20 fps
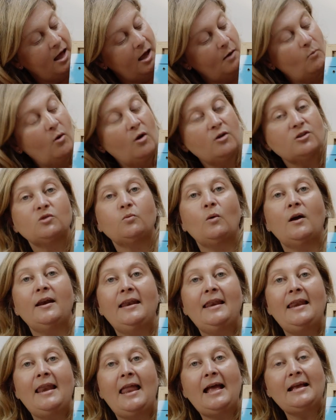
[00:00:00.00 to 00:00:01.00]
and what's
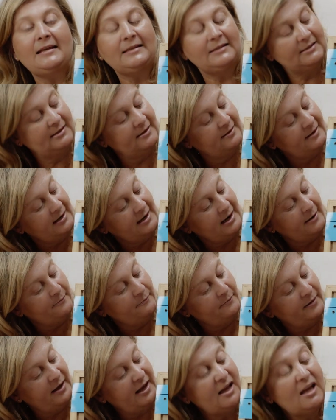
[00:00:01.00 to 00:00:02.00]
1 less than the
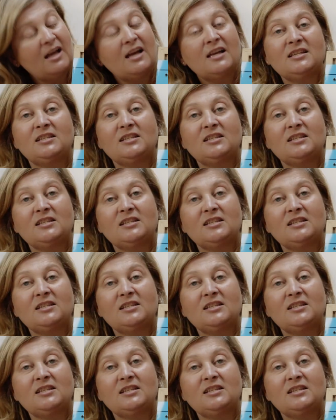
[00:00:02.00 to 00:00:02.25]
number,